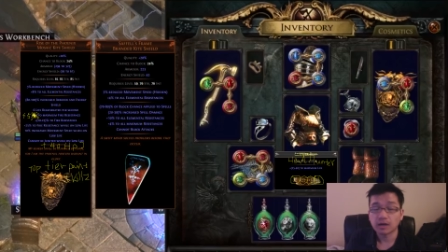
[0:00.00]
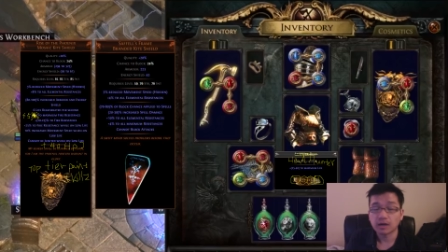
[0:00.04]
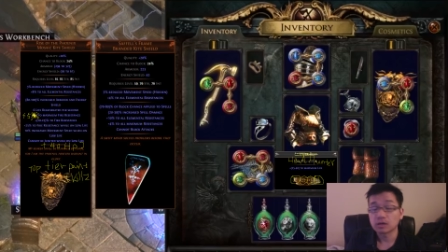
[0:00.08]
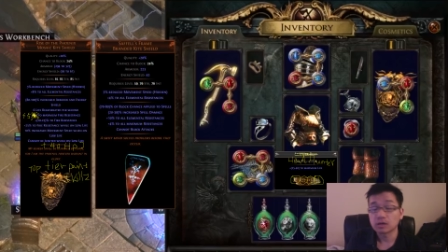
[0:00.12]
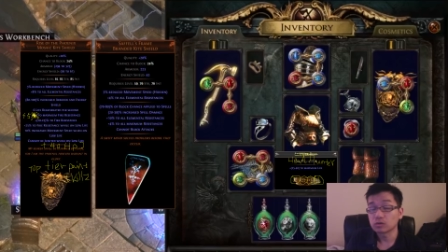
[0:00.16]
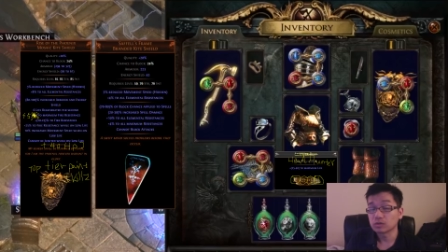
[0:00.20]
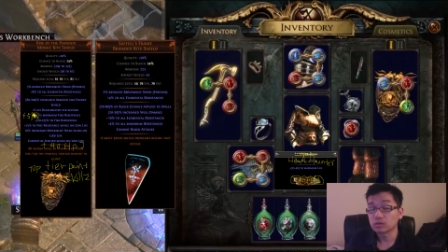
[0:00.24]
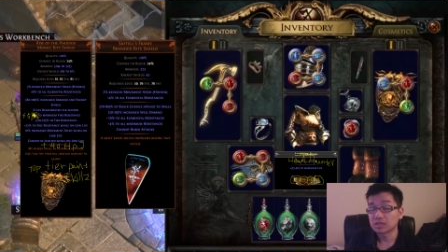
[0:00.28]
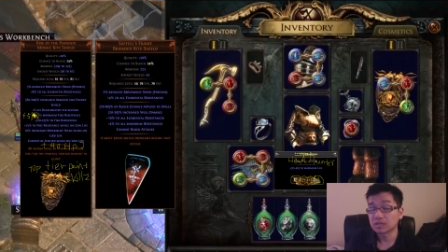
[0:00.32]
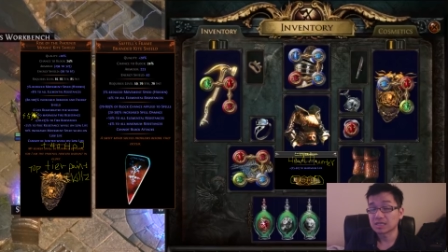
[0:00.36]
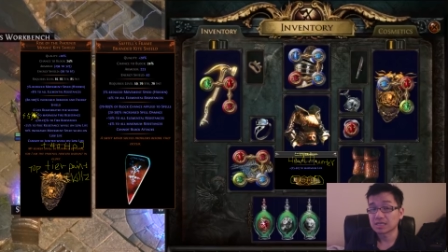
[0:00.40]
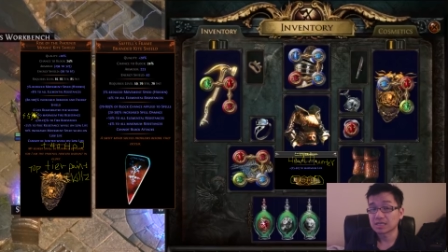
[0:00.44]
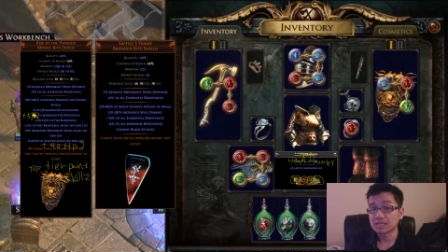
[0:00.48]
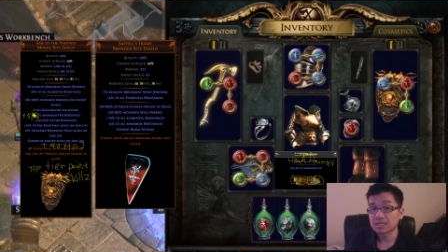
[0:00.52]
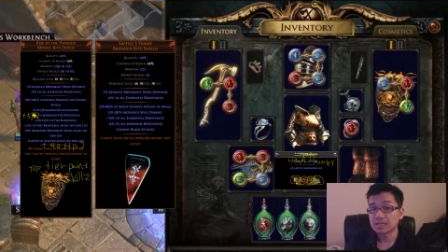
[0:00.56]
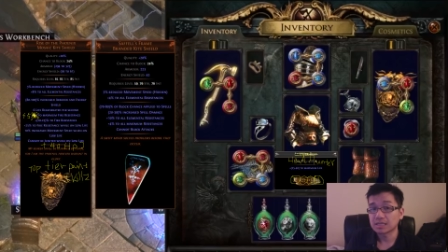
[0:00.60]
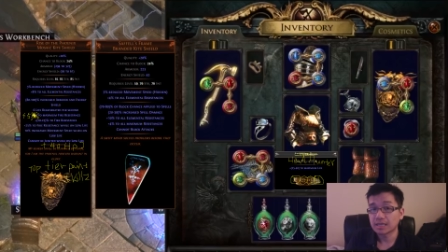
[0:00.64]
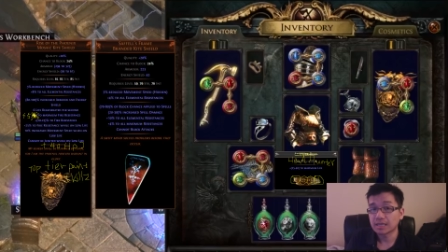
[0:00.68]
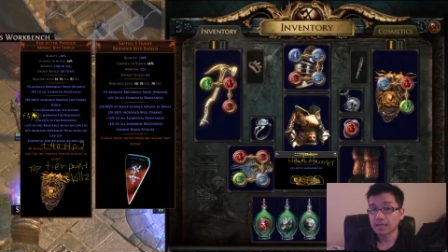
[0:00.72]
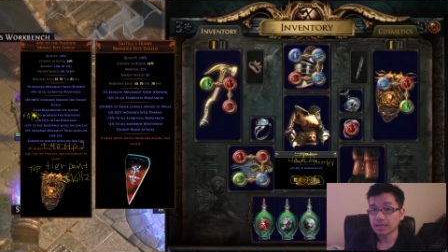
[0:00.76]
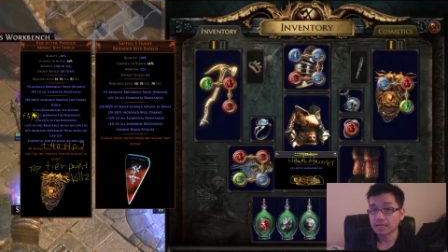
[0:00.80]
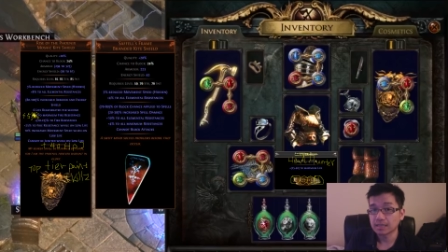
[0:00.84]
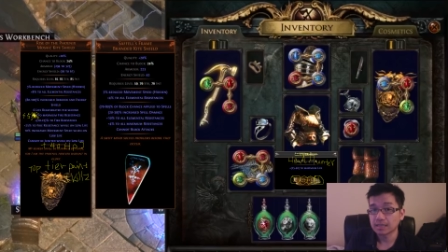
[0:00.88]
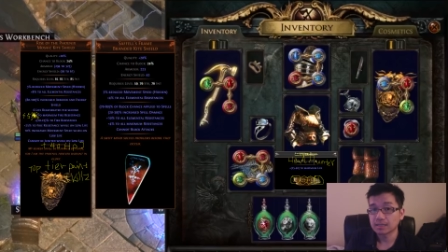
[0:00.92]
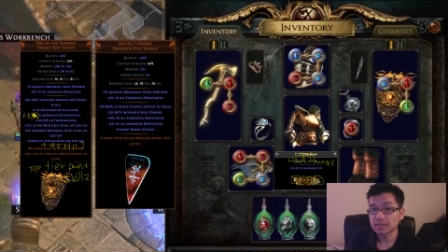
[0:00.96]
fire
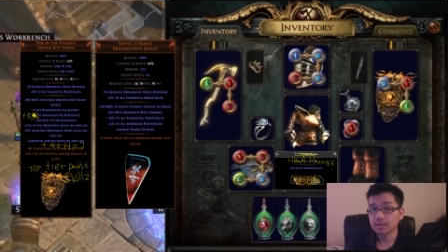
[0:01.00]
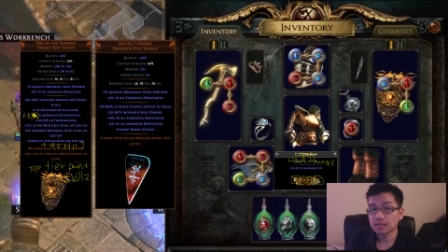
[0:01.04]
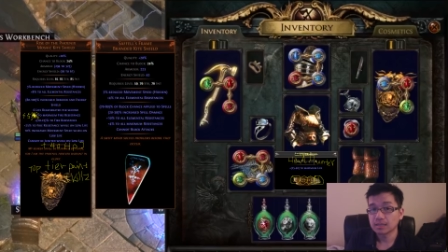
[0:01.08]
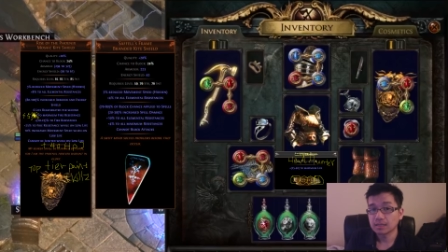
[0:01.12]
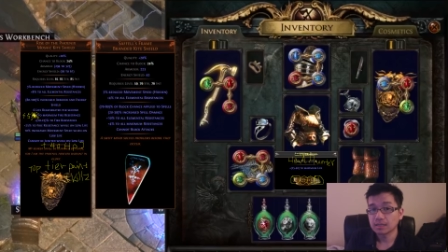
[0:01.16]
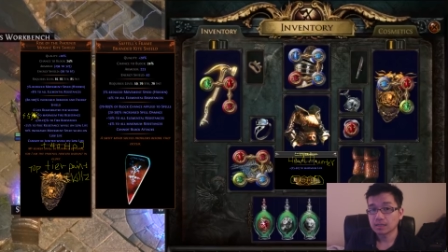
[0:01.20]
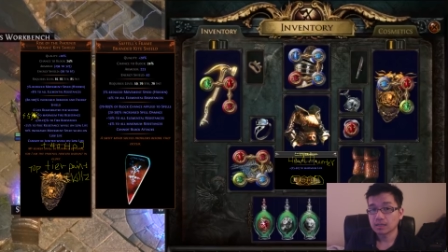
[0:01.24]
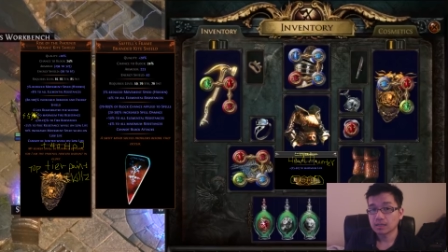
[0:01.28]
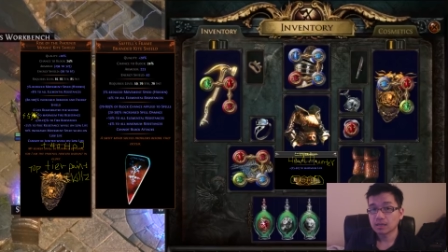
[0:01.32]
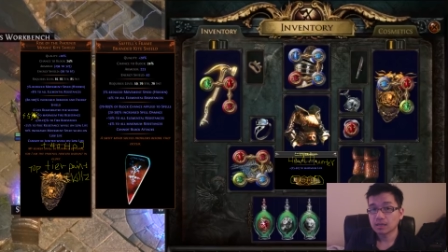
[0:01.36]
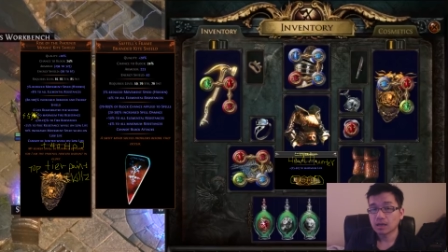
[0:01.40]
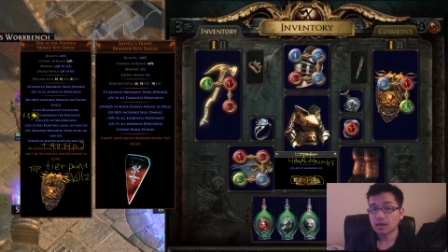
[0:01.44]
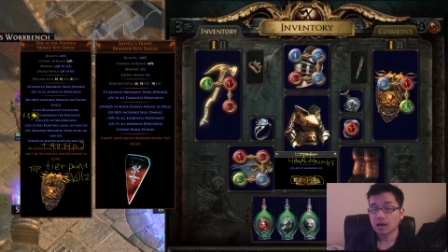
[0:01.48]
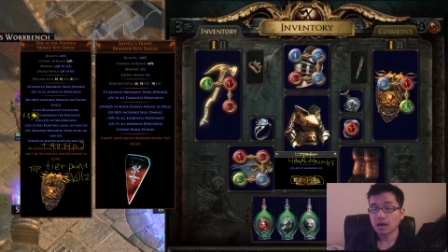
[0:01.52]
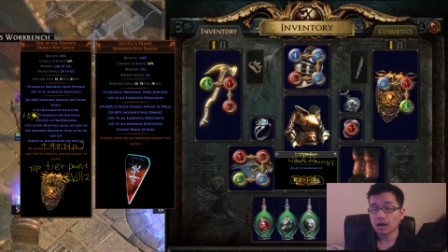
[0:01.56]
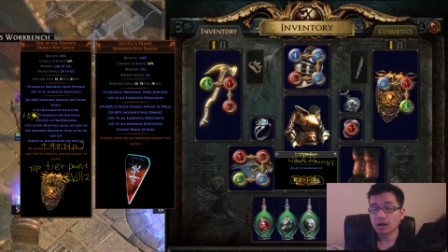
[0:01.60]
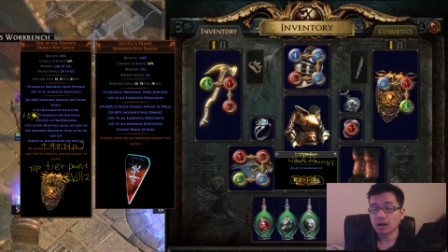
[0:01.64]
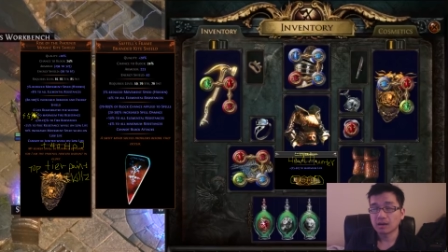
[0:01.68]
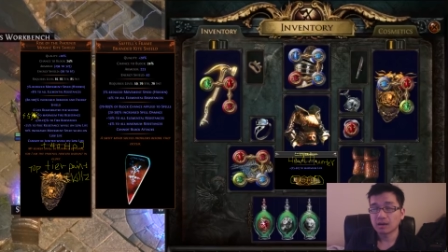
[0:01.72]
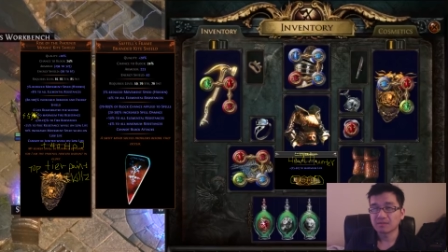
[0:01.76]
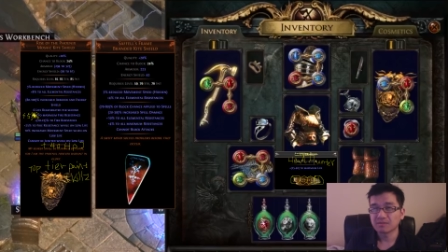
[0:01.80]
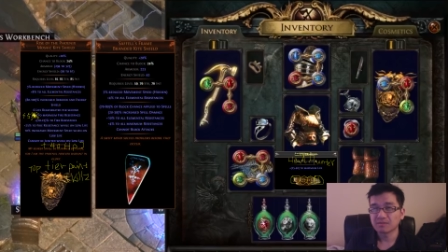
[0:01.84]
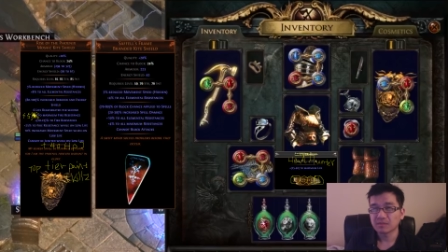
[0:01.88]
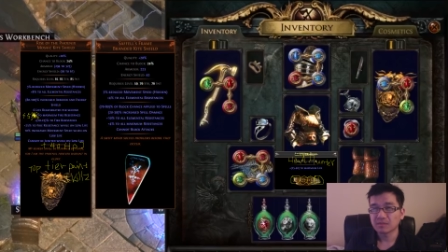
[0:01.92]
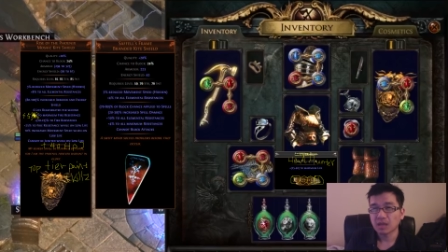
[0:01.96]
resist hit,
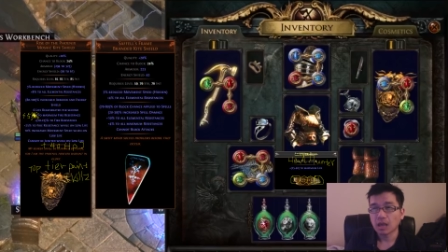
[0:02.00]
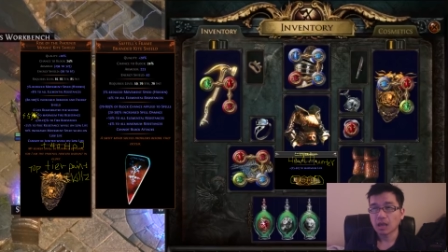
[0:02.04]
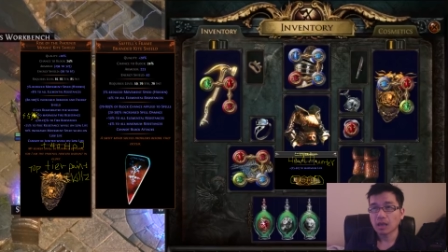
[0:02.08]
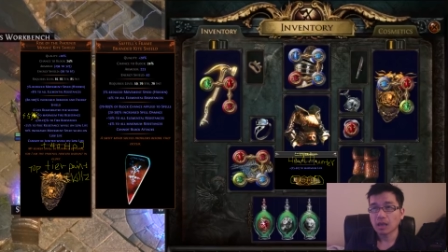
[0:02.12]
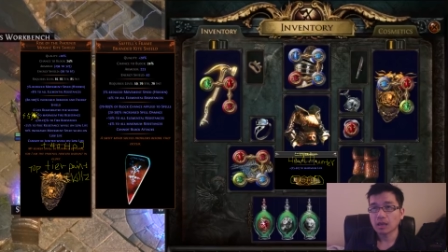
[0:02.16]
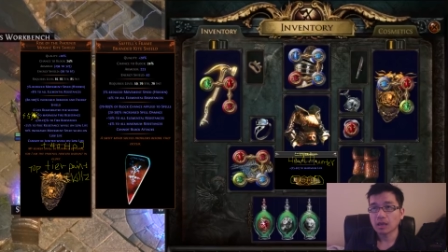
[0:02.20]
um,